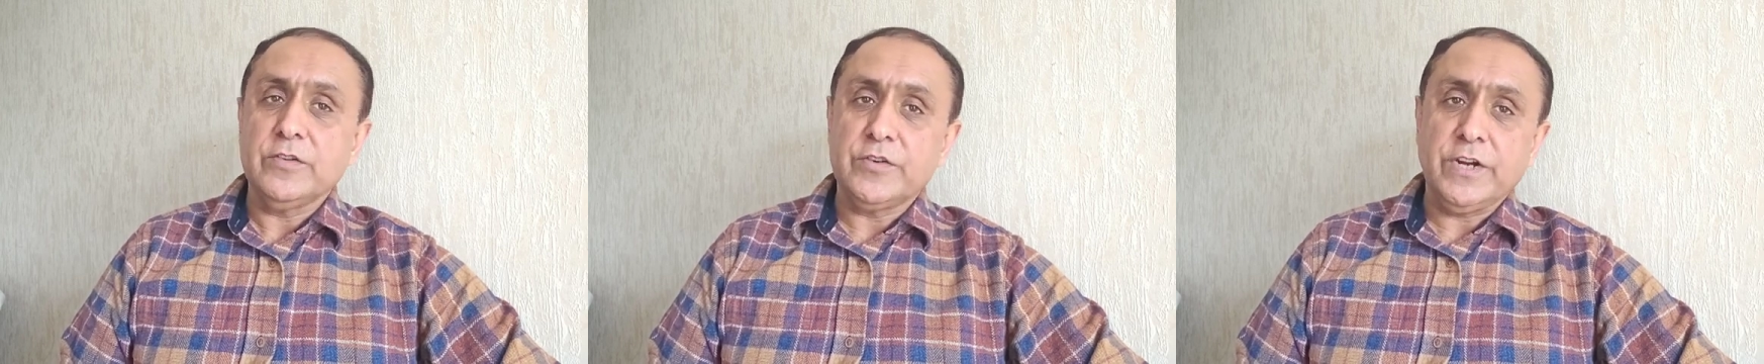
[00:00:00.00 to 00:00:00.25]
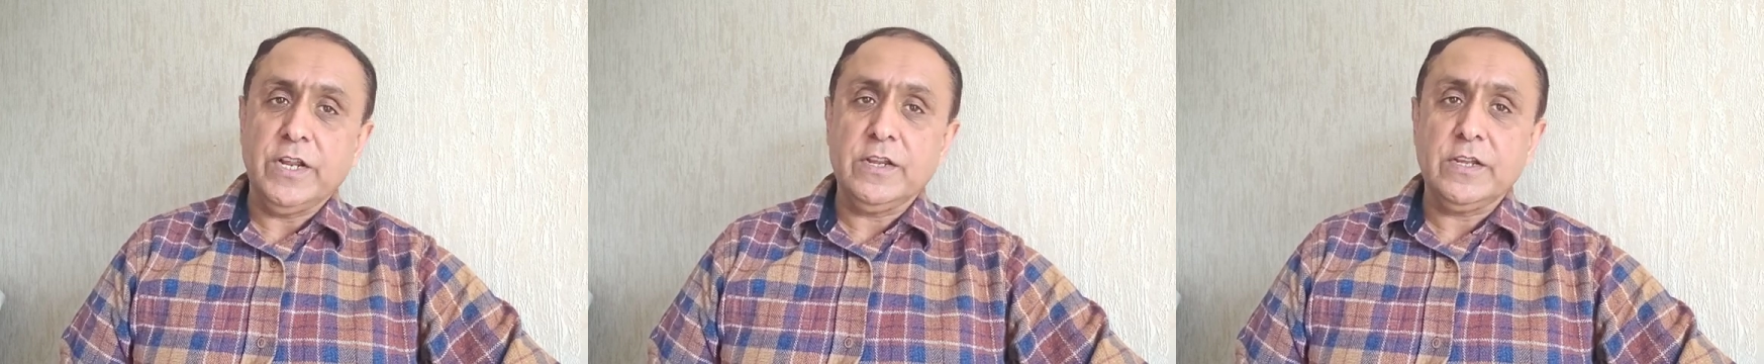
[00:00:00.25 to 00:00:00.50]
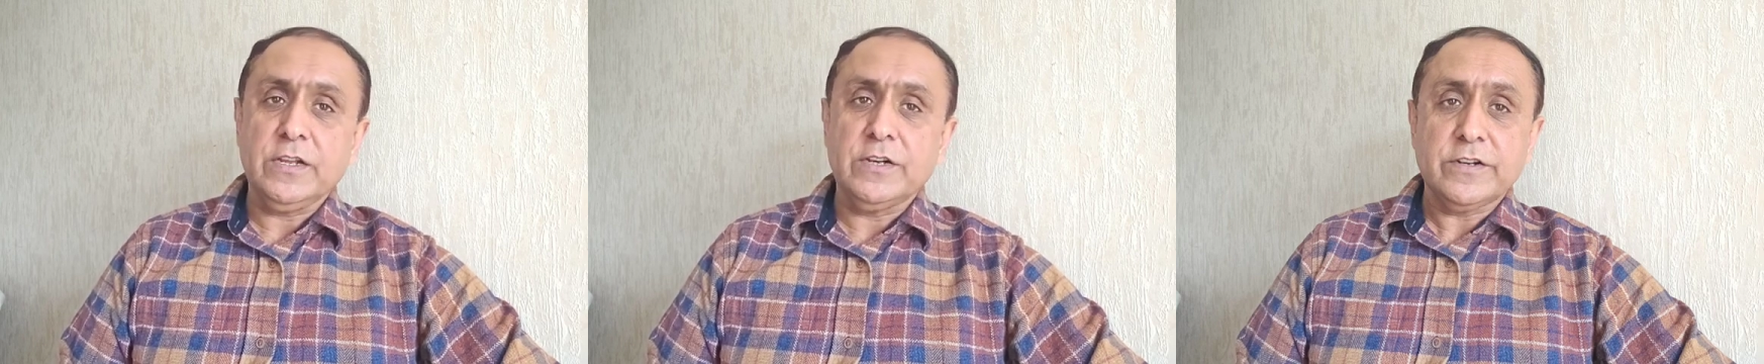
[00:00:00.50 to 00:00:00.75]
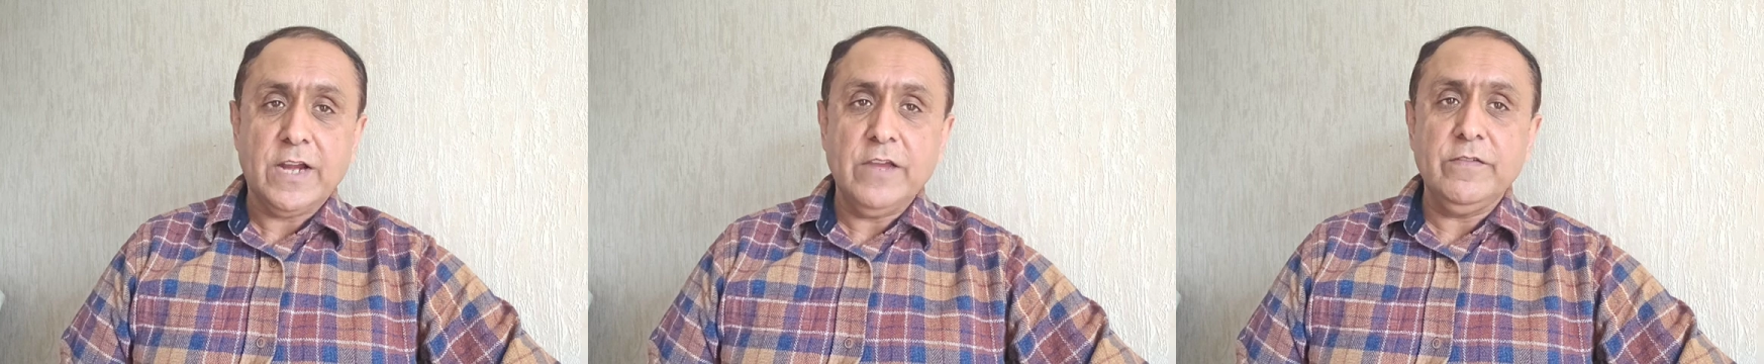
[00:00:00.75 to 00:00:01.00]

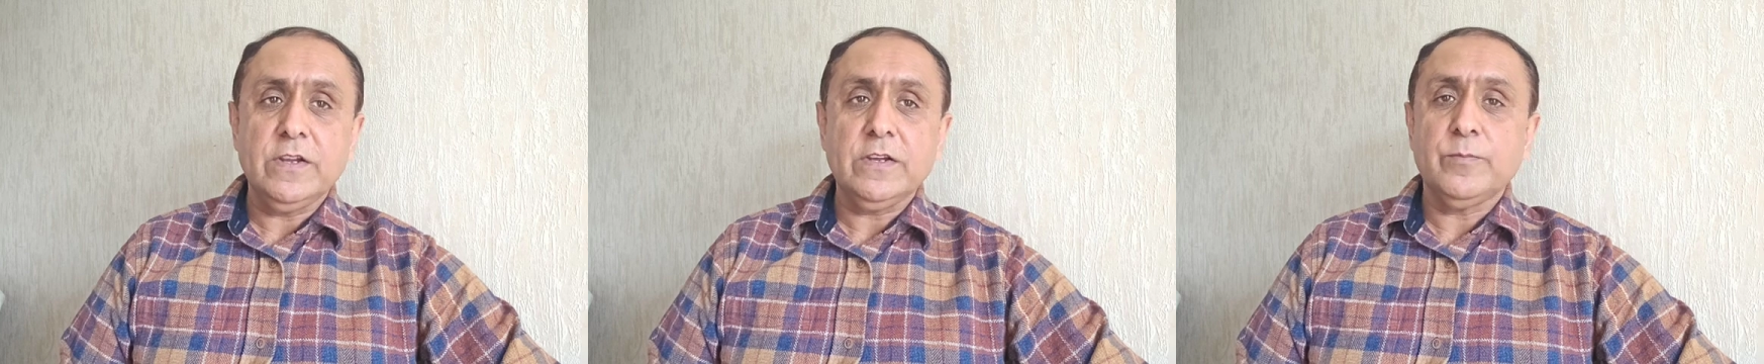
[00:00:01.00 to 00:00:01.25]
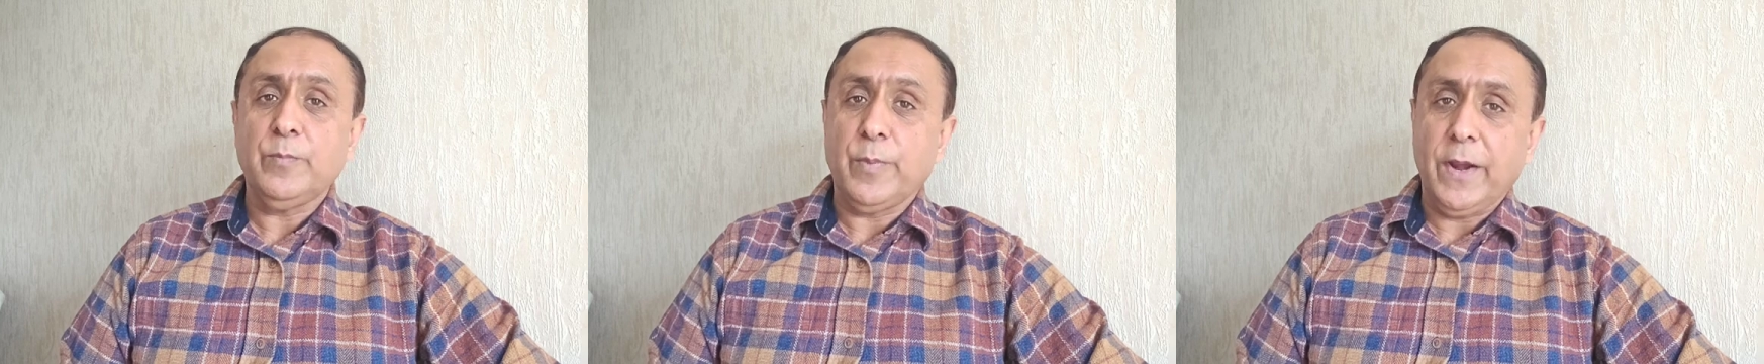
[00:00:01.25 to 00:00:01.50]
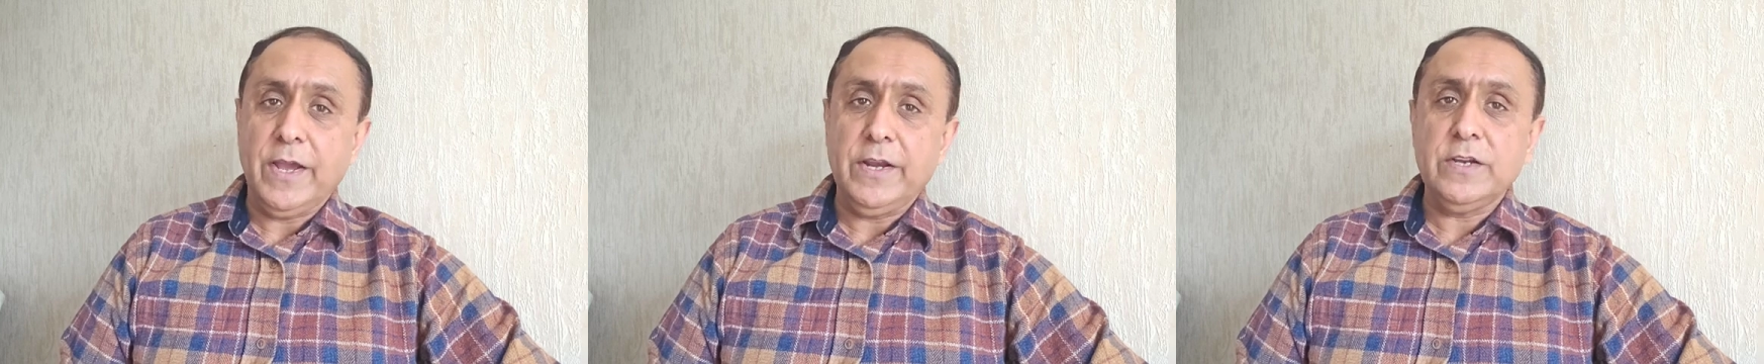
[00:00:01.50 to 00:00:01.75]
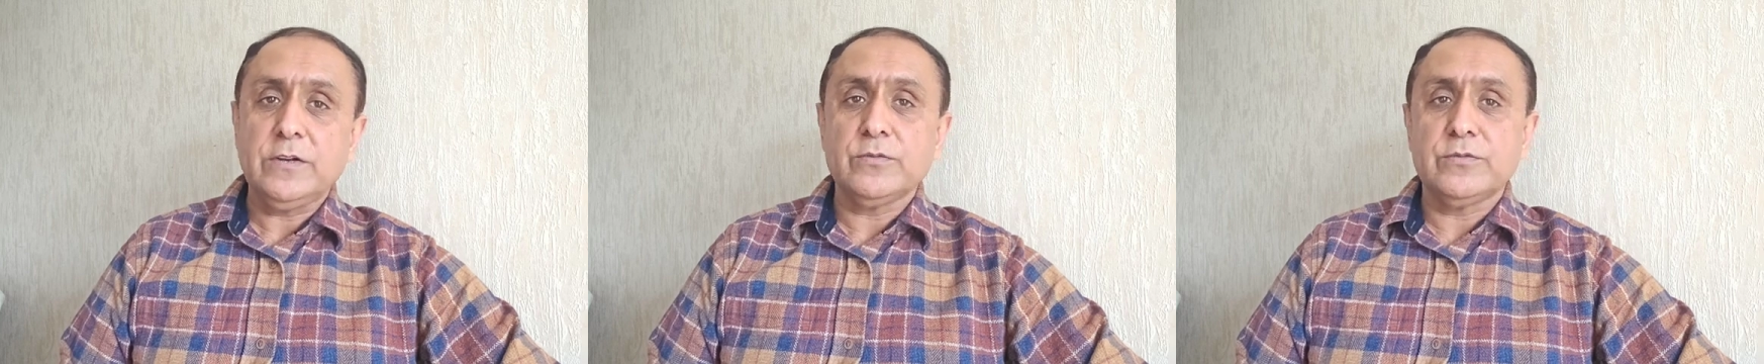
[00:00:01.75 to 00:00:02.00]
driving,
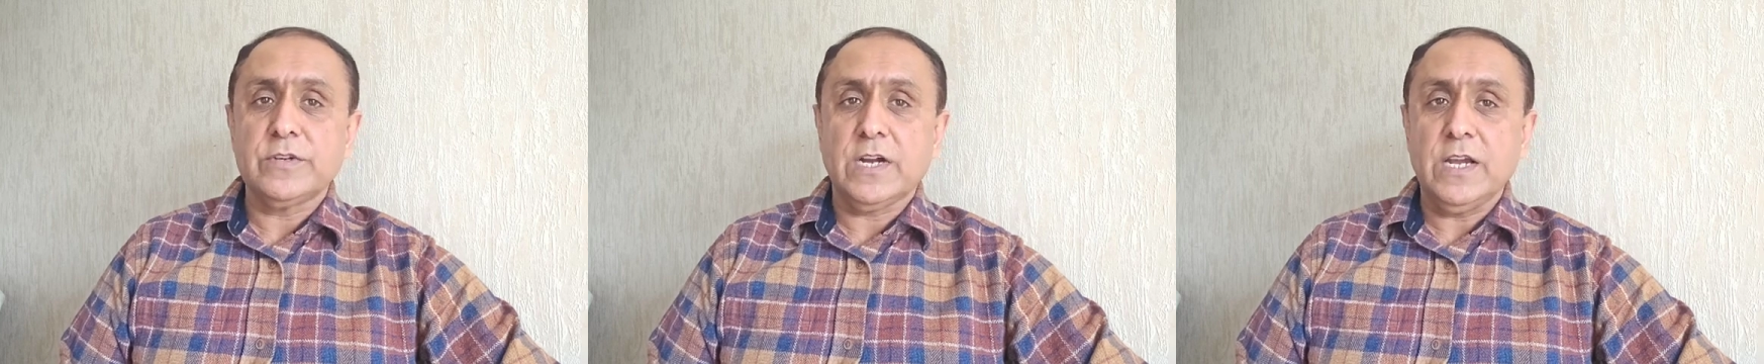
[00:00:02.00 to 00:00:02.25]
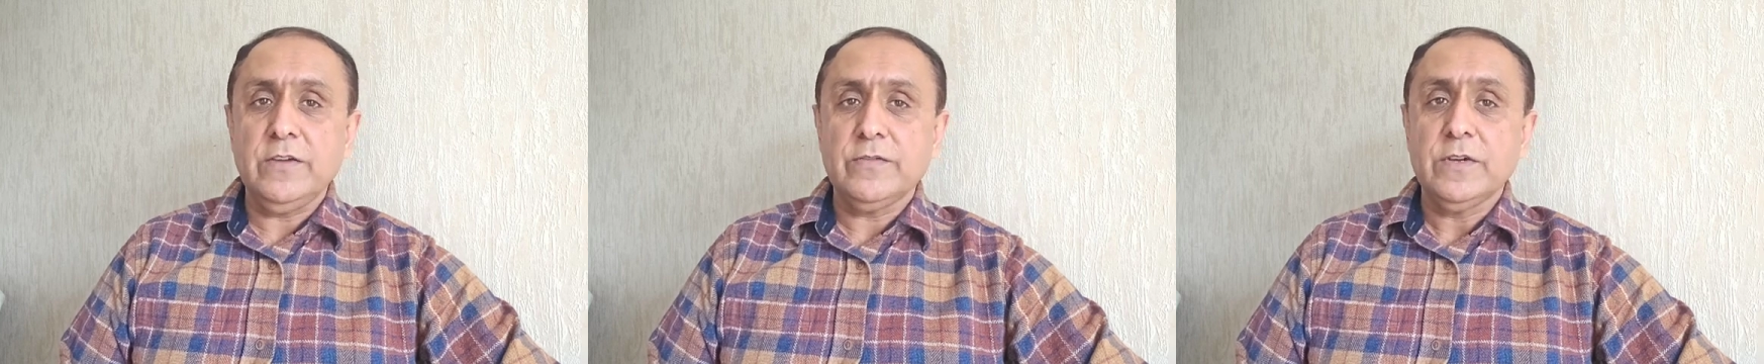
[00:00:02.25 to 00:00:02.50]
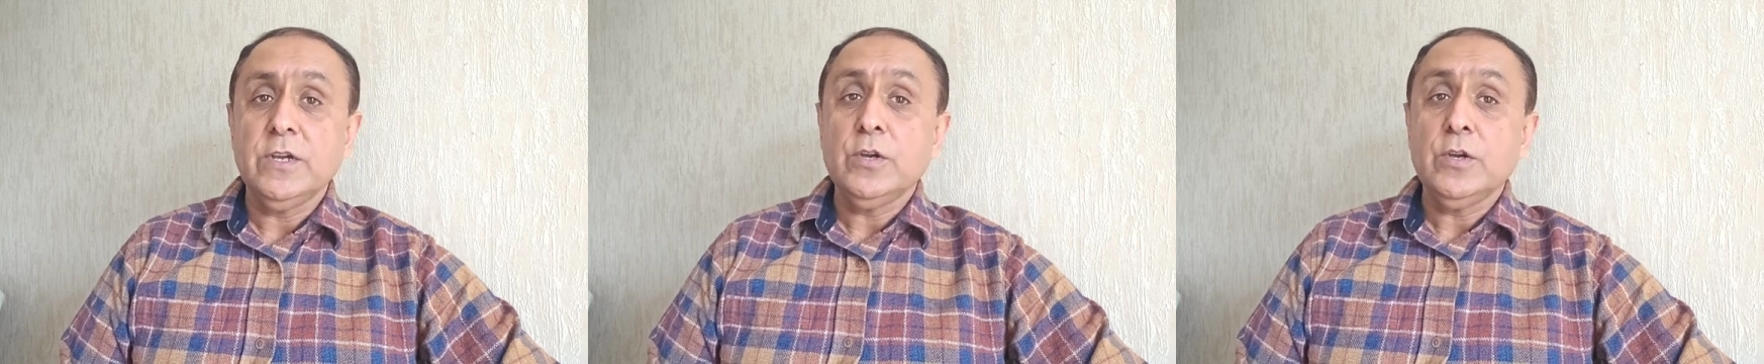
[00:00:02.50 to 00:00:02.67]
planning to drive,